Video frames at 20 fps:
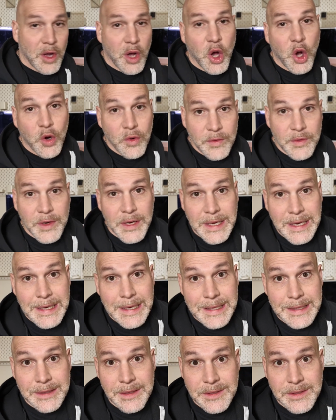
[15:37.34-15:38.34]

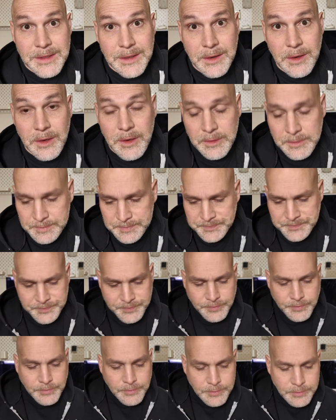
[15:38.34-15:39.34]
overheating the cigar.
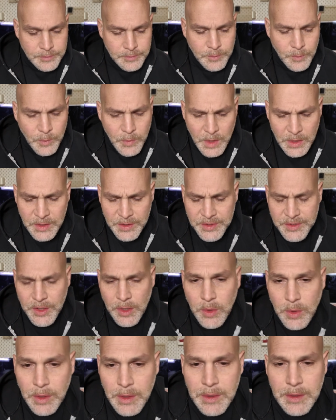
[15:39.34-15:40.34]

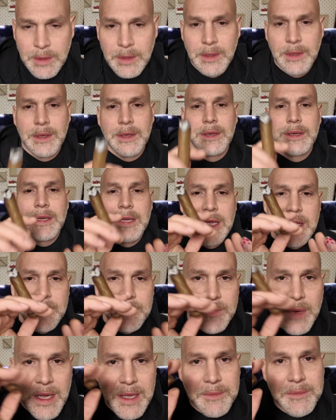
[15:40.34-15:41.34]
So it
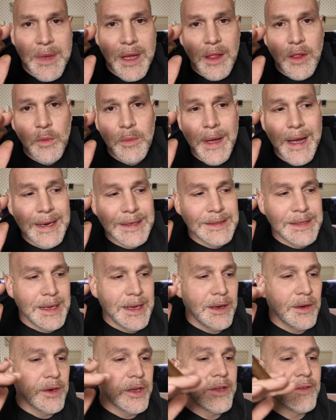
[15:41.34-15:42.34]
might mellow back
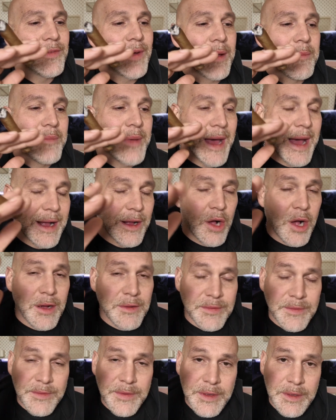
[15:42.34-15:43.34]
down if I back
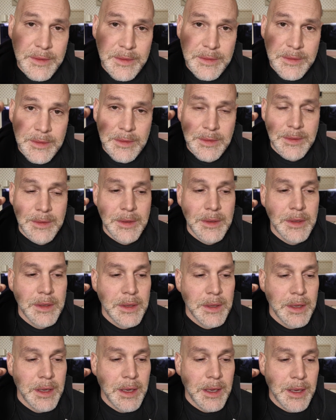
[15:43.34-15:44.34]
off of it.
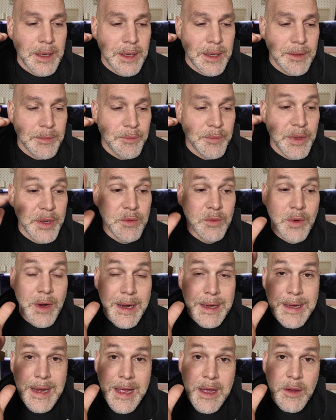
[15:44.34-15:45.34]
But
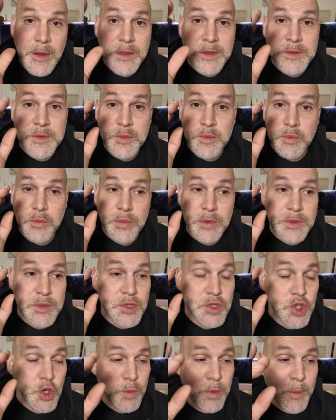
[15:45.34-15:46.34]
right now it's
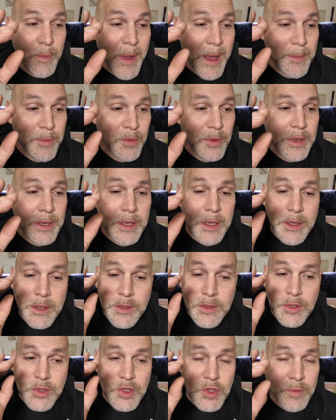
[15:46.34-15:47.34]
super peppery,
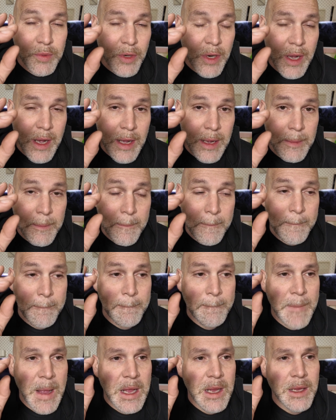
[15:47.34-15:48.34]
super hot,
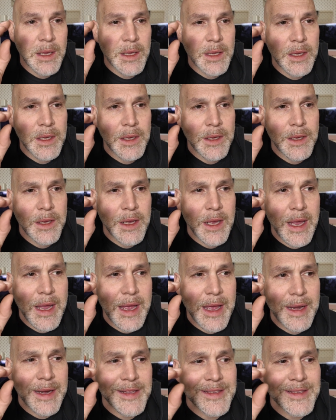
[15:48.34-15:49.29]
and